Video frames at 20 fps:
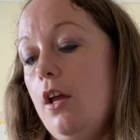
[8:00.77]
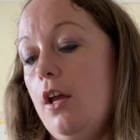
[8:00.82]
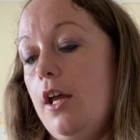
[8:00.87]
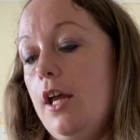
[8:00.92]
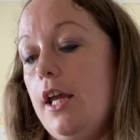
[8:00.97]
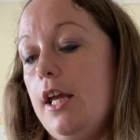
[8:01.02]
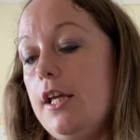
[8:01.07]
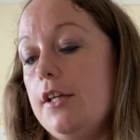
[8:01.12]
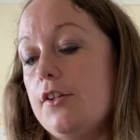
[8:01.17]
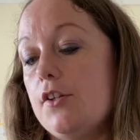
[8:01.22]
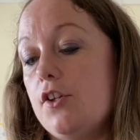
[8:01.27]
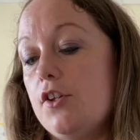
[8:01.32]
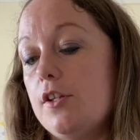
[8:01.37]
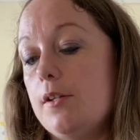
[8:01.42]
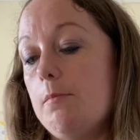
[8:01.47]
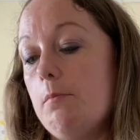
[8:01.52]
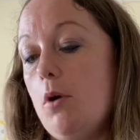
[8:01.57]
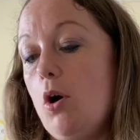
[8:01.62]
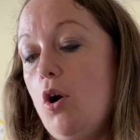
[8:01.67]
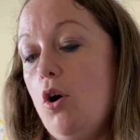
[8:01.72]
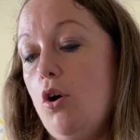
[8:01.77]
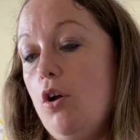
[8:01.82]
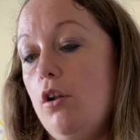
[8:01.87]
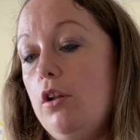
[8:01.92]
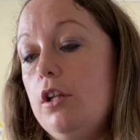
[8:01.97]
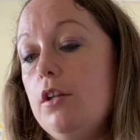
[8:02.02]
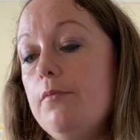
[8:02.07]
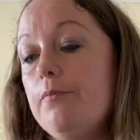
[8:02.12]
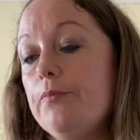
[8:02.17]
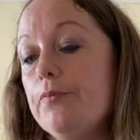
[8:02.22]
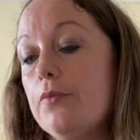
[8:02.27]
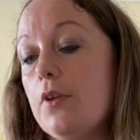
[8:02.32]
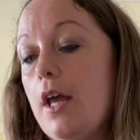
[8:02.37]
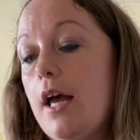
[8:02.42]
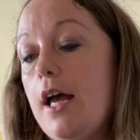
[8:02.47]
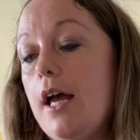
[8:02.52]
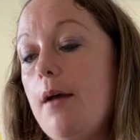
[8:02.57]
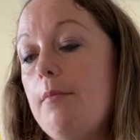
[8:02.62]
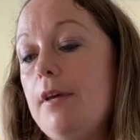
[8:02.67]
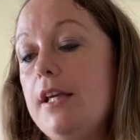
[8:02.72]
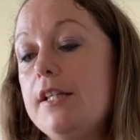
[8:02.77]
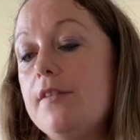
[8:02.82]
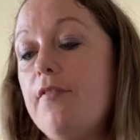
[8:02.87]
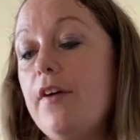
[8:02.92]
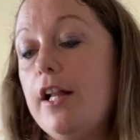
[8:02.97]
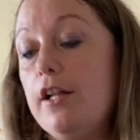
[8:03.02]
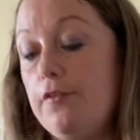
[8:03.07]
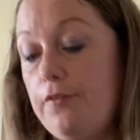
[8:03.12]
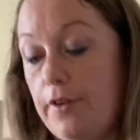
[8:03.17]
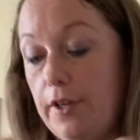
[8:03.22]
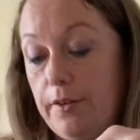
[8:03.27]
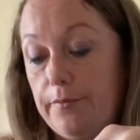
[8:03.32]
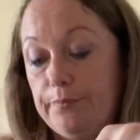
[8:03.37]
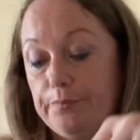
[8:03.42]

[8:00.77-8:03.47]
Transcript: It is a small, it's velvet.